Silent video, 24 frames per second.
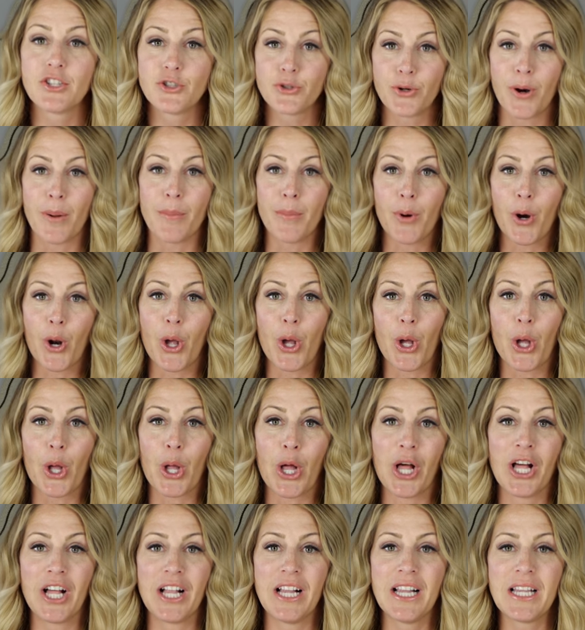
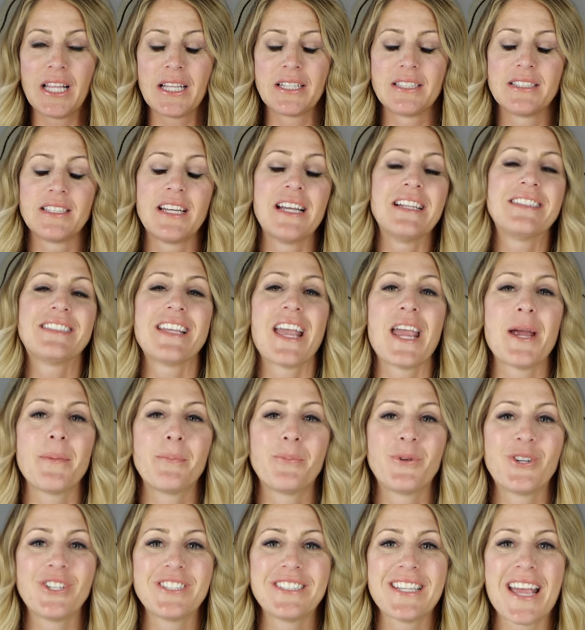drumroll, it's
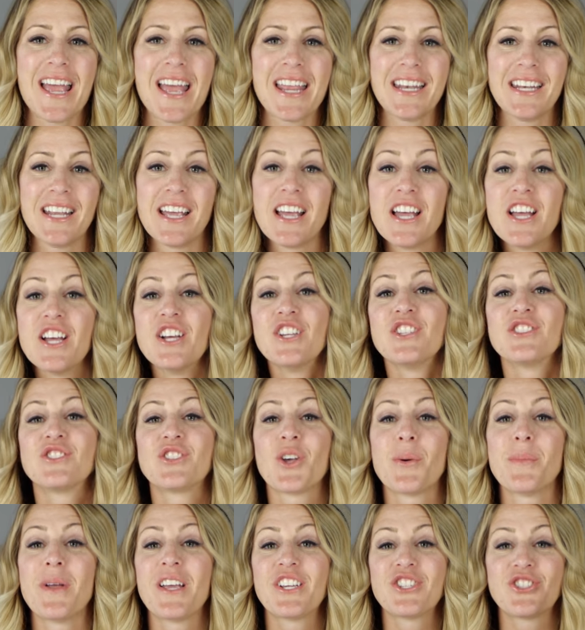April 10.
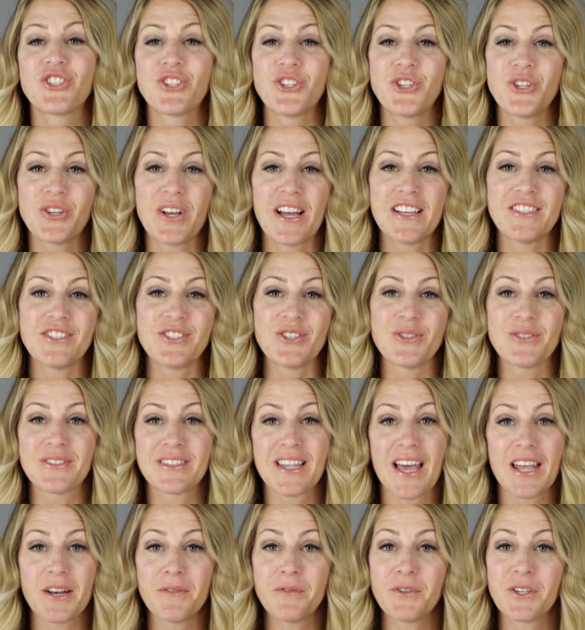So make sure you guys use
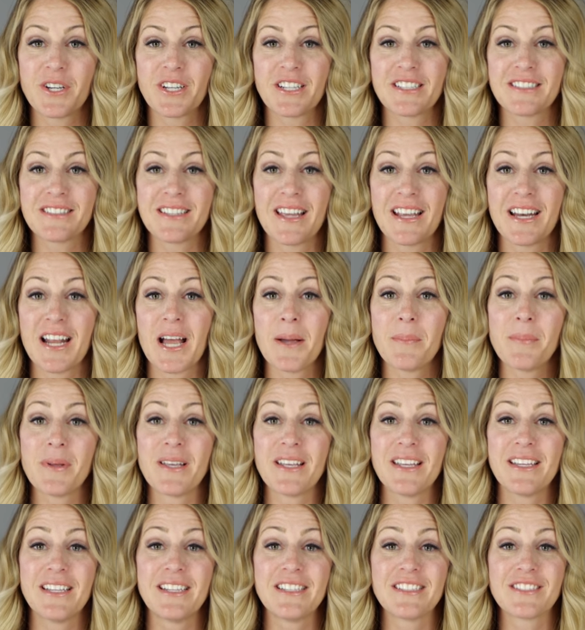that if you're gonna sign up.
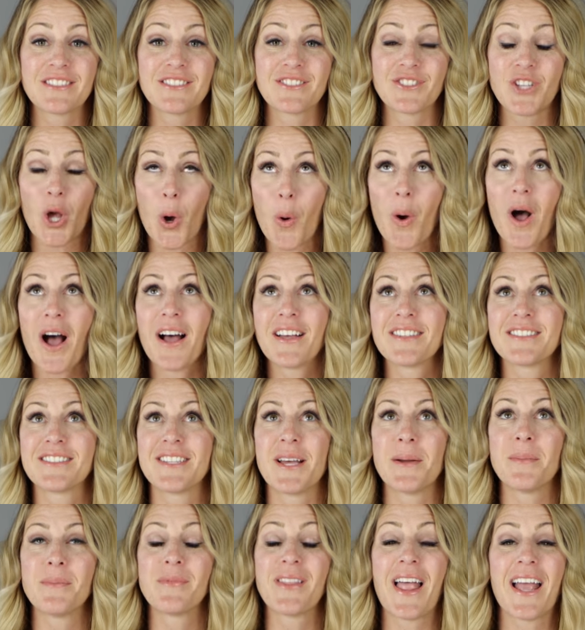It is so
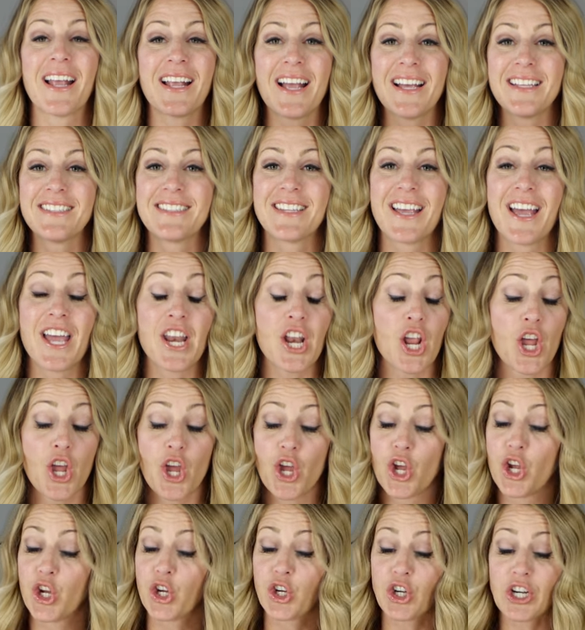awesome. Like I said,
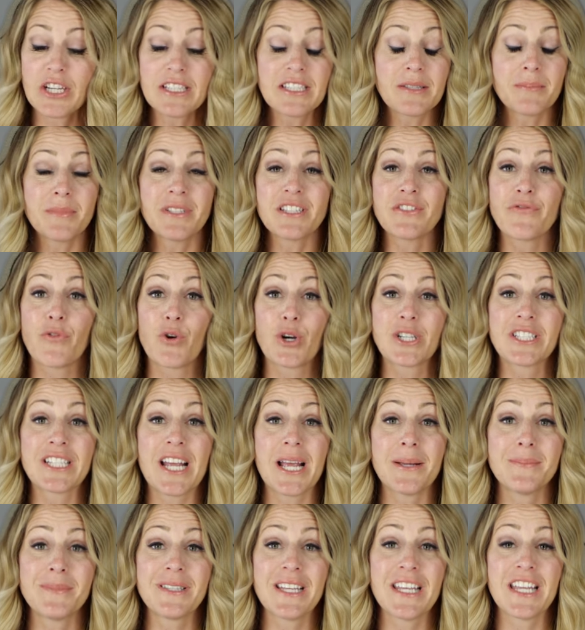Christmas four
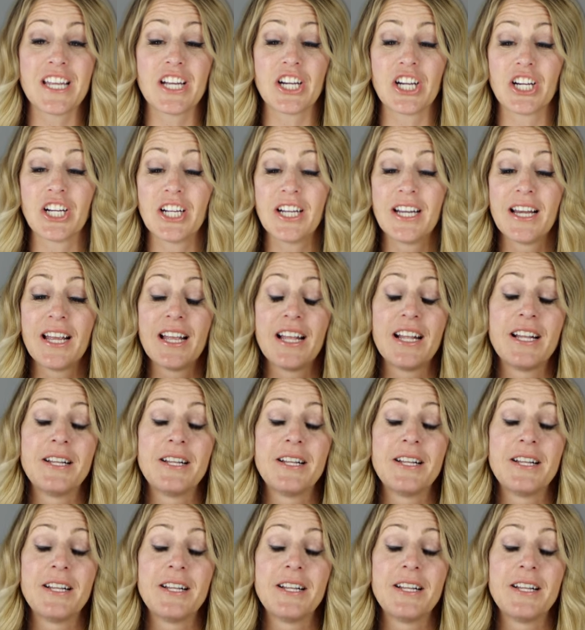times a year